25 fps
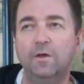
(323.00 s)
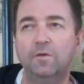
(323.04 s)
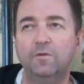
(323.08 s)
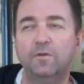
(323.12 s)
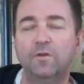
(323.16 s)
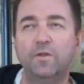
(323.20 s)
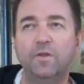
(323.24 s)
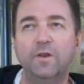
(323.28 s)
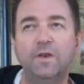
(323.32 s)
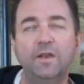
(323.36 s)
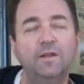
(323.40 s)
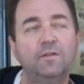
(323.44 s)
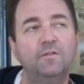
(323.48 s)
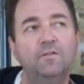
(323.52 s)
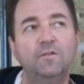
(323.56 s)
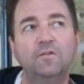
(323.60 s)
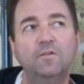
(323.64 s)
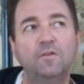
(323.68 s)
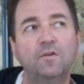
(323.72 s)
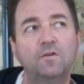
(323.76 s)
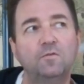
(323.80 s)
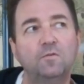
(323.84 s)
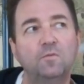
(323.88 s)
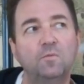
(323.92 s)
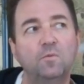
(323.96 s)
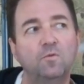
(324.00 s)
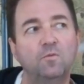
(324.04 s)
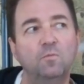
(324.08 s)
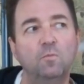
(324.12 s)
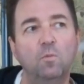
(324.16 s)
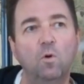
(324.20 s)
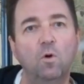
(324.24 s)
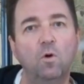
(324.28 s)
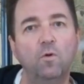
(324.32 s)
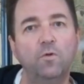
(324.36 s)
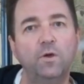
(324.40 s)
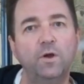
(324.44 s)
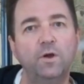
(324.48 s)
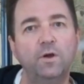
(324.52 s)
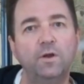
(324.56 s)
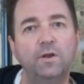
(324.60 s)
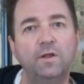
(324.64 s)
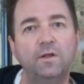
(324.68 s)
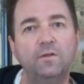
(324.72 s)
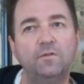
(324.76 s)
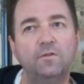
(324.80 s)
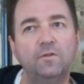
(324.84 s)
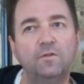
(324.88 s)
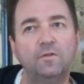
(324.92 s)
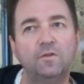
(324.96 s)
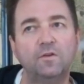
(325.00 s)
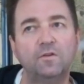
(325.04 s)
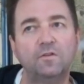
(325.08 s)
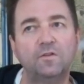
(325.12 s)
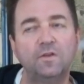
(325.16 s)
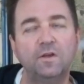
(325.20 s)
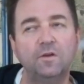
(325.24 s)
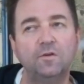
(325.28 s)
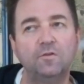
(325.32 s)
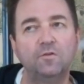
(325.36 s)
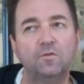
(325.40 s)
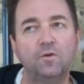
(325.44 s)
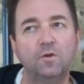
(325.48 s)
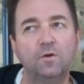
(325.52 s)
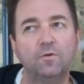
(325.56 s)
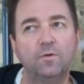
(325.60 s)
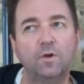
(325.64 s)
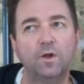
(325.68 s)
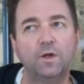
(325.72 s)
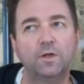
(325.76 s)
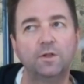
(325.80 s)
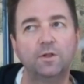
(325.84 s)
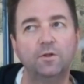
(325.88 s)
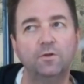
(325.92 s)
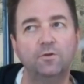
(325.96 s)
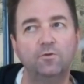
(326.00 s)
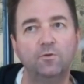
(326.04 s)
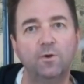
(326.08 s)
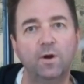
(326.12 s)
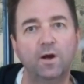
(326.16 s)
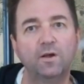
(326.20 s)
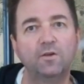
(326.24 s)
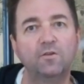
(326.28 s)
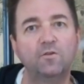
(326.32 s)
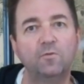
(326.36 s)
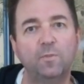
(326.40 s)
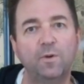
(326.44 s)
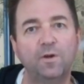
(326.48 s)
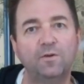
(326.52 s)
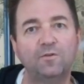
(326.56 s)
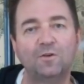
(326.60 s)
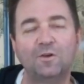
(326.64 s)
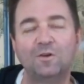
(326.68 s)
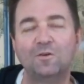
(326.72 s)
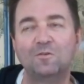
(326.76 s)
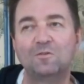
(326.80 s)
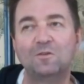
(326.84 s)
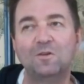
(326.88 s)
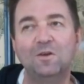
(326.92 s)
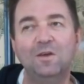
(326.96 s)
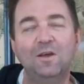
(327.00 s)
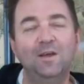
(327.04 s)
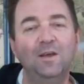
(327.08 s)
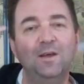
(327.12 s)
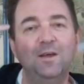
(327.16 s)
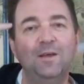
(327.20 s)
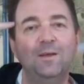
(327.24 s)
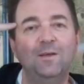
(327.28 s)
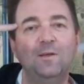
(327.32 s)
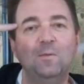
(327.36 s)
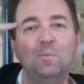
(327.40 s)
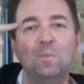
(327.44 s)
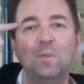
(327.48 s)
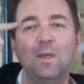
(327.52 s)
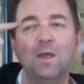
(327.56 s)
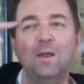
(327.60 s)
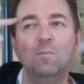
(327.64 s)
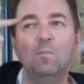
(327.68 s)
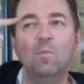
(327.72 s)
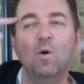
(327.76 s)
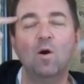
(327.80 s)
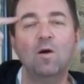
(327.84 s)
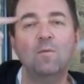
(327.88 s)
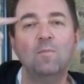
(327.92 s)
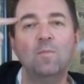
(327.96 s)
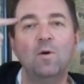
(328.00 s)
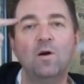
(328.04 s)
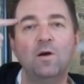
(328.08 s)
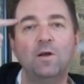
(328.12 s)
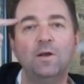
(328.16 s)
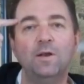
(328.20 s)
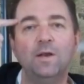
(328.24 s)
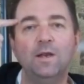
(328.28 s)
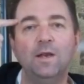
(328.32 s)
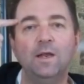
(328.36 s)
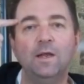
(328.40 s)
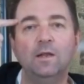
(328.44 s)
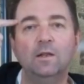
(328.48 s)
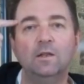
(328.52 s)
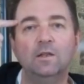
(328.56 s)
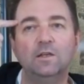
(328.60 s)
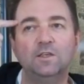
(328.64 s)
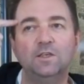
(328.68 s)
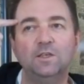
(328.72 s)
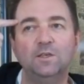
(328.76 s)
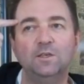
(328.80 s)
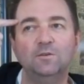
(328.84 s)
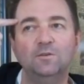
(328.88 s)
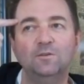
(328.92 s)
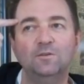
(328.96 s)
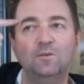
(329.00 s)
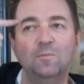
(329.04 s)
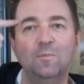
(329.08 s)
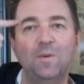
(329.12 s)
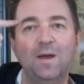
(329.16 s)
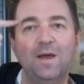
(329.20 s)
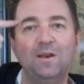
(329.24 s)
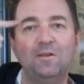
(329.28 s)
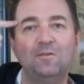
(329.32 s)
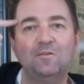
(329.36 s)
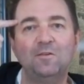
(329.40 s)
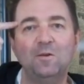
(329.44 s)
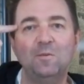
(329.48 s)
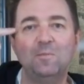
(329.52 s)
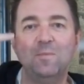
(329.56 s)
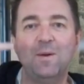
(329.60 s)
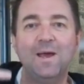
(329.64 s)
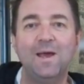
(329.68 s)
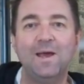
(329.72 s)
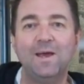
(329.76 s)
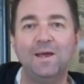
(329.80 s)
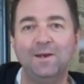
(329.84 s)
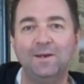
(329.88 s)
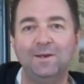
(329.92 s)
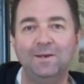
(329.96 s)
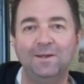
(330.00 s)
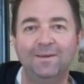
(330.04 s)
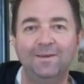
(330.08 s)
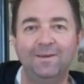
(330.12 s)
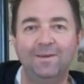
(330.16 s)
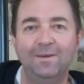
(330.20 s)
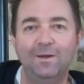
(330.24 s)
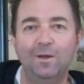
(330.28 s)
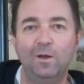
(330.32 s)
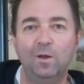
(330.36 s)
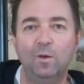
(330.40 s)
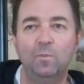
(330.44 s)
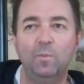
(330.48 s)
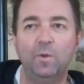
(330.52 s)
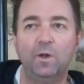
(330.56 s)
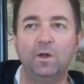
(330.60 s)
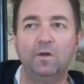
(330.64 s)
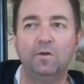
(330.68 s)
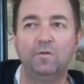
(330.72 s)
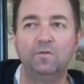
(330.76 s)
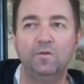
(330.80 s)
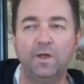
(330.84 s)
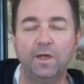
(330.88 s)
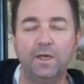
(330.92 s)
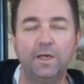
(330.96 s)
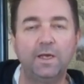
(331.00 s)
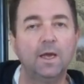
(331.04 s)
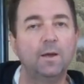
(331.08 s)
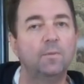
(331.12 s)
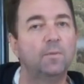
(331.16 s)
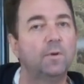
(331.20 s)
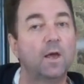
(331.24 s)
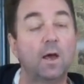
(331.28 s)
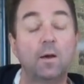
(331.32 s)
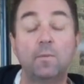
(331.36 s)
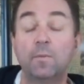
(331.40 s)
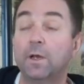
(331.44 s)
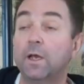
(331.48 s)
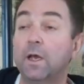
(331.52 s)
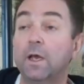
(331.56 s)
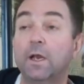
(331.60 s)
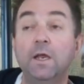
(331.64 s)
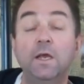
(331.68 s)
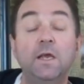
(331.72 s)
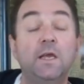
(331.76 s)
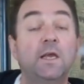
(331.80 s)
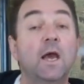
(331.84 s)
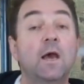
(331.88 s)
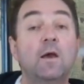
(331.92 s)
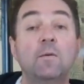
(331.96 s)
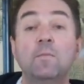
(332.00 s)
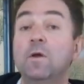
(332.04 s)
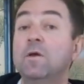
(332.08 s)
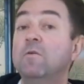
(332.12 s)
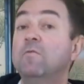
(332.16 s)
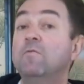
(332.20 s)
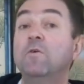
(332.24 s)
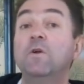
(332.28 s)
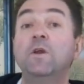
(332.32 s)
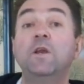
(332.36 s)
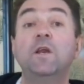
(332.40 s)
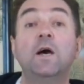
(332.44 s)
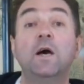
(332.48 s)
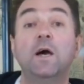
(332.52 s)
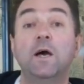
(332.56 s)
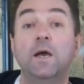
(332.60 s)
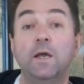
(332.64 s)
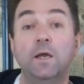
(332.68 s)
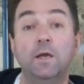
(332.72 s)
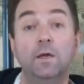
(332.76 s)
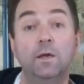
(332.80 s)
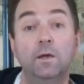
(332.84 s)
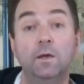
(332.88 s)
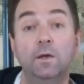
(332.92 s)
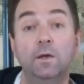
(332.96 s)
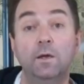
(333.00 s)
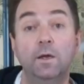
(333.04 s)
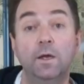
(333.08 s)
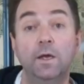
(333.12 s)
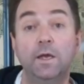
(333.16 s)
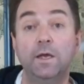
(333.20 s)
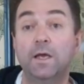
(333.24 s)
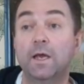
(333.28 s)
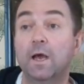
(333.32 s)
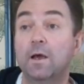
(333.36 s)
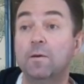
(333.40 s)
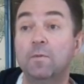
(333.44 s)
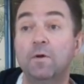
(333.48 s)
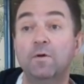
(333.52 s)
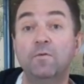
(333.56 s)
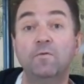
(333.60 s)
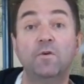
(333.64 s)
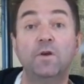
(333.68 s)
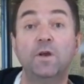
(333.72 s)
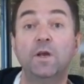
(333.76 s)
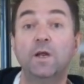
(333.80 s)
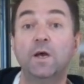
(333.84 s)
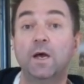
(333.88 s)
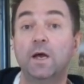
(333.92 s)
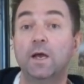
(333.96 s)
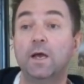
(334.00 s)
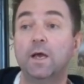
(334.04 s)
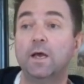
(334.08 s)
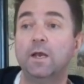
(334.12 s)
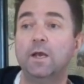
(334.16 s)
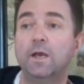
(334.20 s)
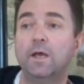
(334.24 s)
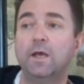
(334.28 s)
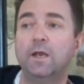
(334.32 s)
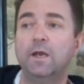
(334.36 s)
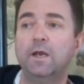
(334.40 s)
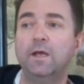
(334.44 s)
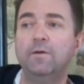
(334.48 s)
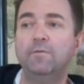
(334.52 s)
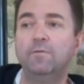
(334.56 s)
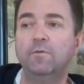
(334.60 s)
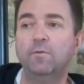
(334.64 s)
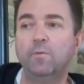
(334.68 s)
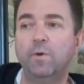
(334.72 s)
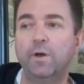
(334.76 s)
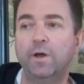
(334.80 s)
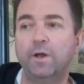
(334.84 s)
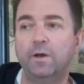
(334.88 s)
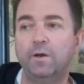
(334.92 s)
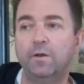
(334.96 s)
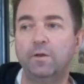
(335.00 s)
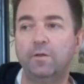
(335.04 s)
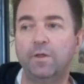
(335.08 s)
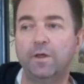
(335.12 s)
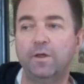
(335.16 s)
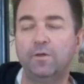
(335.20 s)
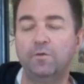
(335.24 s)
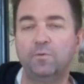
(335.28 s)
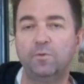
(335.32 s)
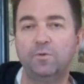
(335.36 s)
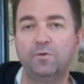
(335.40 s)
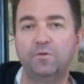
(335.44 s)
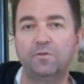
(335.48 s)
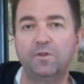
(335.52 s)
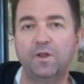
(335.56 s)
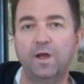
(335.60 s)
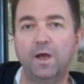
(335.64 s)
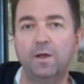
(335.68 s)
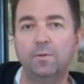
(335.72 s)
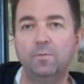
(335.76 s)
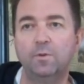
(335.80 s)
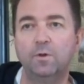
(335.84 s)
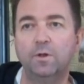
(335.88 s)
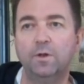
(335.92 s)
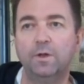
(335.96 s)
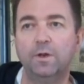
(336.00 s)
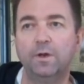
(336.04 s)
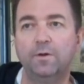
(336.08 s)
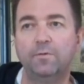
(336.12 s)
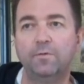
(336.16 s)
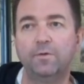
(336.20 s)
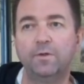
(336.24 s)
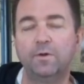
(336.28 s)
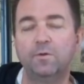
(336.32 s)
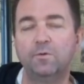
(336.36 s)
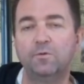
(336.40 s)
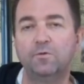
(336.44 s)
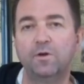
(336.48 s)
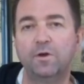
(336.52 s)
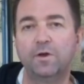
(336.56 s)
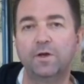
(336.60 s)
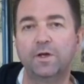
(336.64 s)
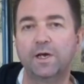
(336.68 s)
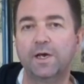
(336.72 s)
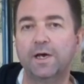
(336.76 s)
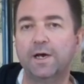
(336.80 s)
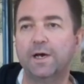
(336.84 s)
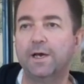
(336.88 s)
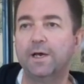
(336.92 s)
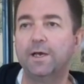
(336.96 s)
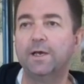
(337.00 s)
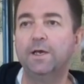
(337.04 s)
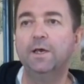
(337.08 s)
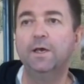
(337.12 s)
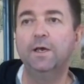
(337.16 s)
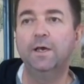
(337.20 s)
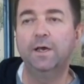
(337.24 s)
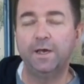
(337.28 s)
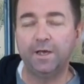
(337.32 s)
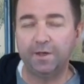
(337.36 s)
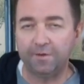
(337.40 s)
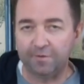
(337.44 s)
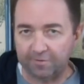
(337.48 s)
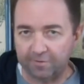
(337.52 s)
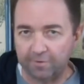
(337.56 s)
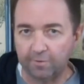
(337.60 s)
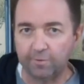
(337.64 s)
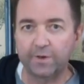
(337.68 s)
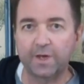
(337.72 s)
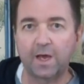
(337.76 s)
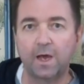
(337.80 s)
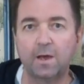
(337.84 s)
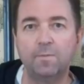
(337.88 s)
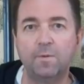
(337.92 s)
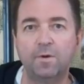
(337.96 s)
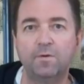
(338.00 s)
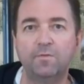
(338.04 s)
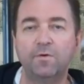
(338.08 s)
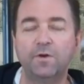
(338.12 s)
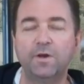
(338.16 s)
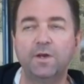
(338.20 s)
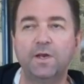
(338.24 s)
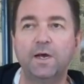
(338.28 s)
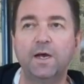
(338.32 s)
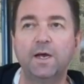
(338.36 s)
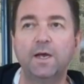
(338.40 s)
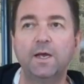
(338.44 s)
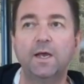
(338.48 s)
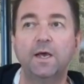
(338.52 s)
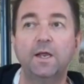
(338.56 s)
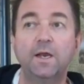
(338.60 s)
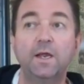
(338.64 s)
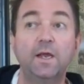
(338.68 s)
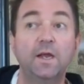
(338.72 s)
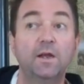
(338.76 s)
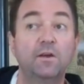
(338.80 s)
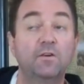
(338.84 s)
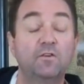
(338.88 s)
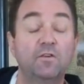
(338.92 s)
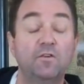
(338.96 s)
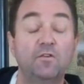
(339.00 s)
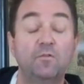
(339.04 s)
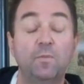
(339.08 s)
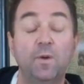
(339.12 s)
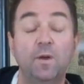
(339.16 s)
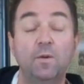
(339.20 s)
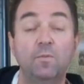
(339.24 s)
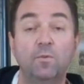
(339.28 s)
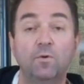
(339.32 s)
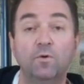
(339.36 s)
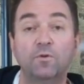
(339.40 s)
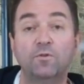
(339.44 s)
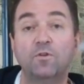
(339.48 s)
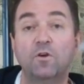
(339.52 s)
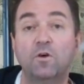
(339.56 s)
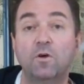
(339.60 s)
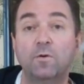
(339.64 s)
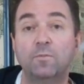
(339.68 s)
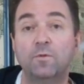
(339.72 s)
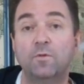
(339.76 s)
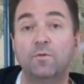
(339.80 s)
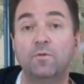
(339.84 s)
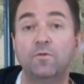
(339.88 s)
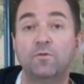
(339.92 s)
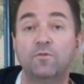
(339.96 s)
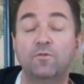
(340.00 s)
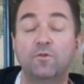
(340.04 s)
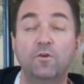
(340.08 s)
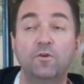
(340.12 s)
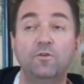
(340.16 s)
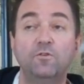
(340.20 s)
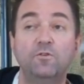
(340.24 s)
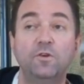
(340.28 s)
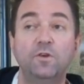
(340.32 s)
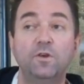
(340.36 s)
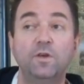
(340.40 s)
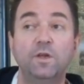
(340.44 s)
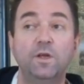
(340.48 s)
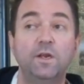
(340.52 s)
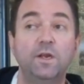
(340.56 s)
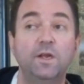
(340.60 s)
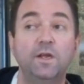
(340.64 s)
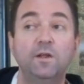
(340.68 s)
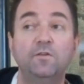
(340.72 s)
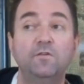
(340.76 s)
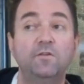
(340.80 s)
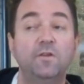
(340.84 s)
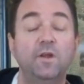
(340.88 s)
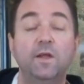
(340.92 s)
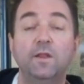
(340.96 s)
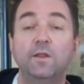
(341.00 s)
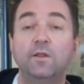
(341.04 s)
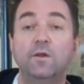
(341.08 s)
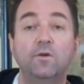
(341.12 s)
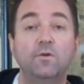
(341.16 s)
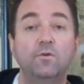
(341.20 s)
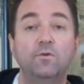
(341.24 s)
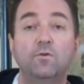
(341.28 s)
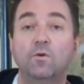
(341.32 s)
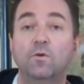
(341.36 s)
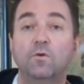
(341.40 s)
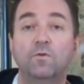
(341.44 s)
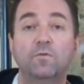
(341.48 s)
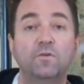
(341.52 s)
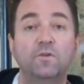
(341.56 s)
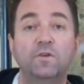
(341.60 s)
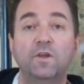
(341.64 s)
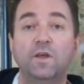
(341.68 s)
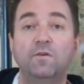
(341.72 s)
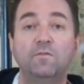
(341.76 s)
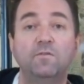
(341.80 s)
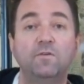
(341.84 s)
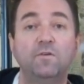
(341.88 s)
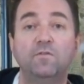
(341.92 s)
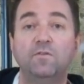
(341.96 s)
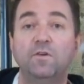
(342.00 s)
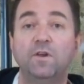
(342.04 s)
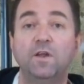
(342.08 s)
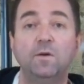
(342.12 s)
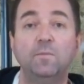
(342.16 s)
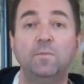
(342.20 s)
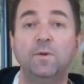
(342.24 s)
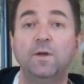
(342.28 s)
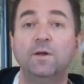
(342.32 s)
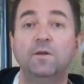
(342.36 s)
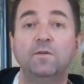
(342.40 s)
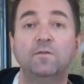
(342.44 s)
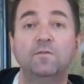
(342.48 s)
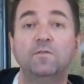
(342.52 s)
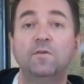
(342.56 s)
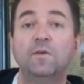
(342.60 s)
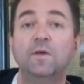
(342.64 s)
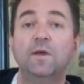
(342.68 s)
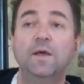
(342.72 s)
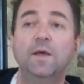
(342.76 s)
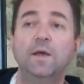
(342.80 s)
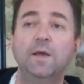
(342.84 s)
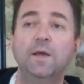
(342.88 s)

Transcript: So the anaesthetist was more than an anaesthetist. He was sort of like the drug specialist. In my mind, in English, he was the medicine man, because he kept coming in. He came every day. He came every day, and even when things were stable and everything was okay, he still came every day, and he actually spent more time than the surgeon did. He'd stand there and talk for 10-15 minutes.